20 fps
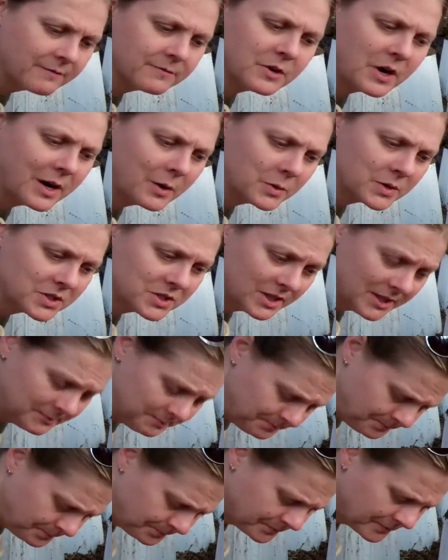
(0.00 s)
after I was
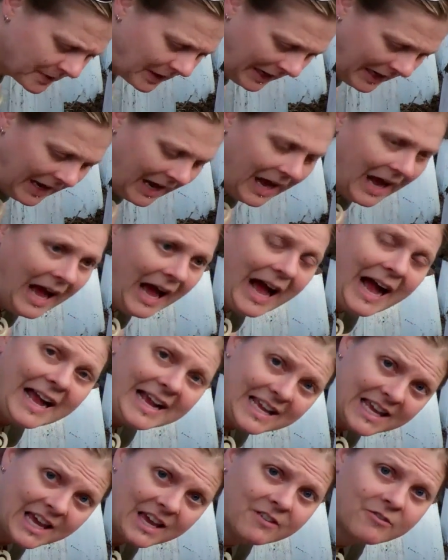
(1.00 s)
done,
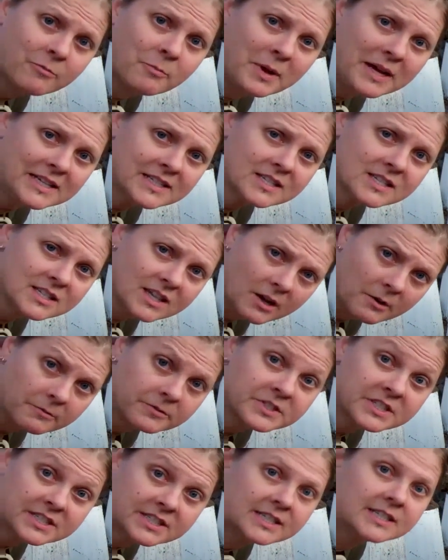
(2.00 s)
I gave
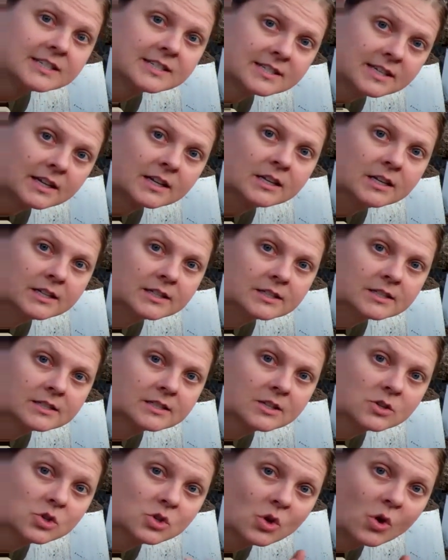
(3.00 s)
myself
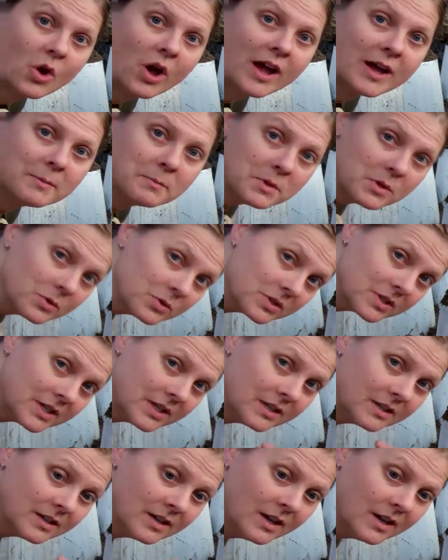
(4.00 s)
seasickness. So I'm
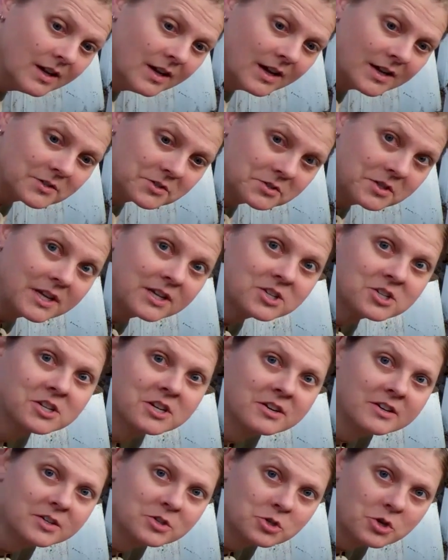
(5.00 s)
using a
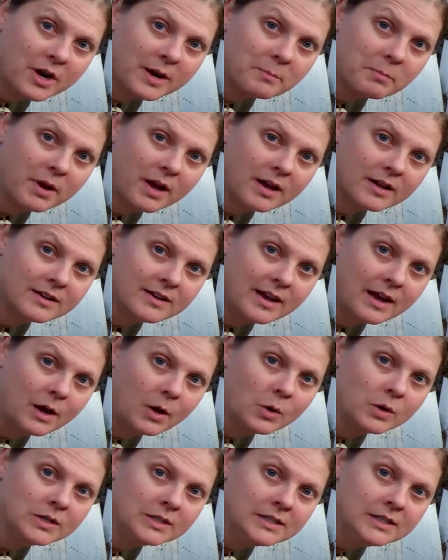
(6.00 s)
stationary tripod
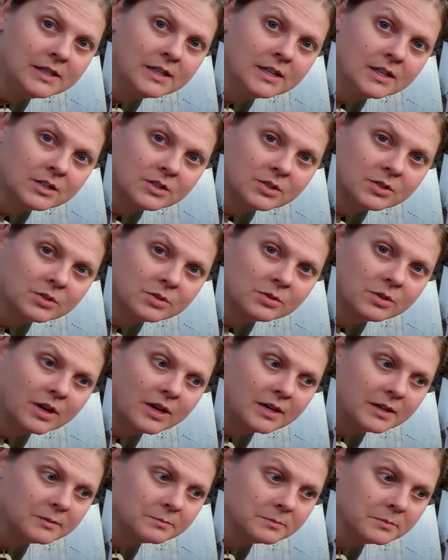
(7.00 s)
now to
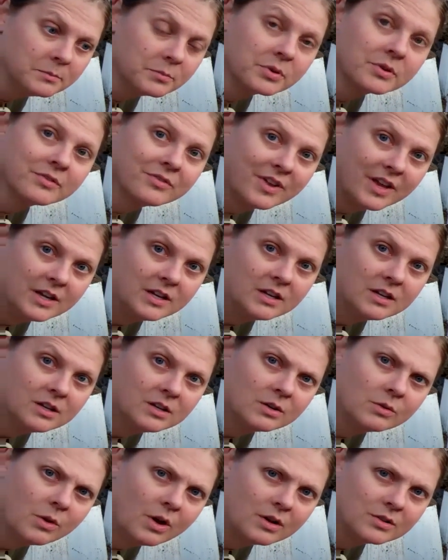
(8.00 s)
prevent
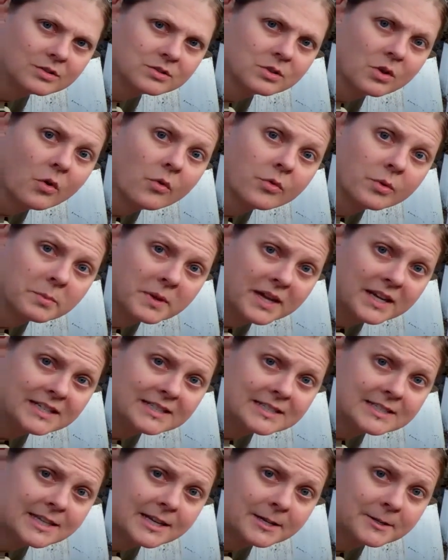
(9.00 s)
you also from
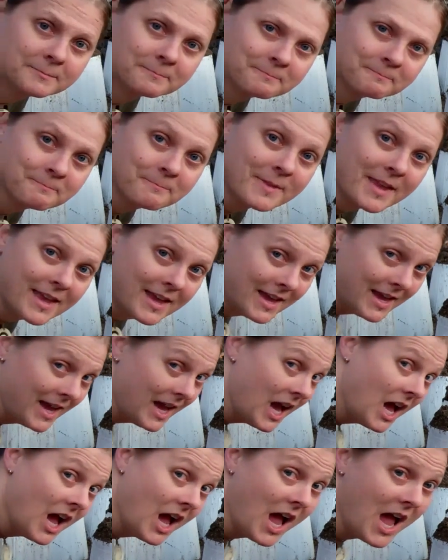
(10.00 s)
getting sick.
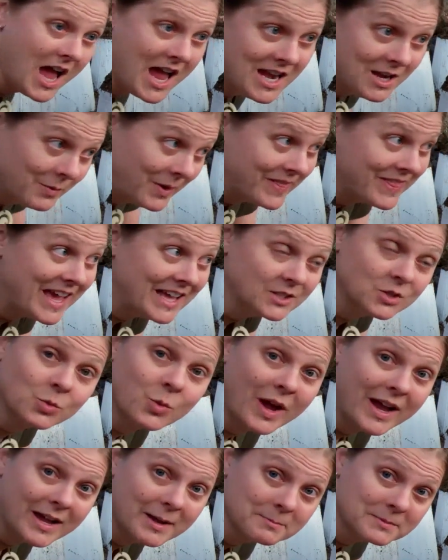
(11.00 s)
Anyway, that's
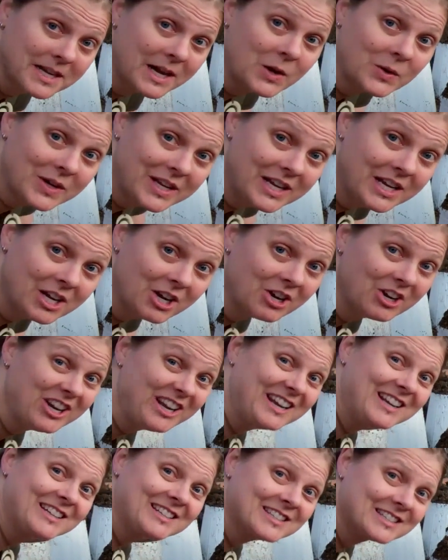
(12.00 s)
why I'm down here,
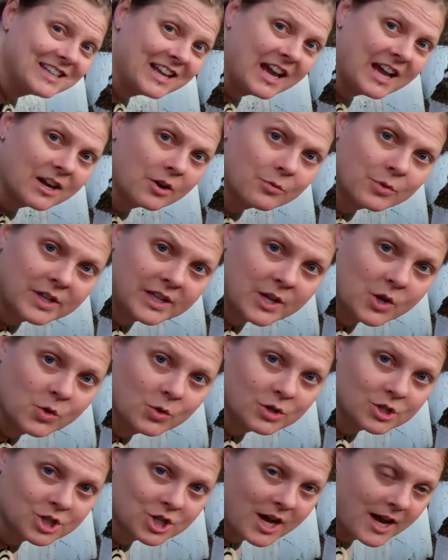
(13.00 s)
and it's not a really cool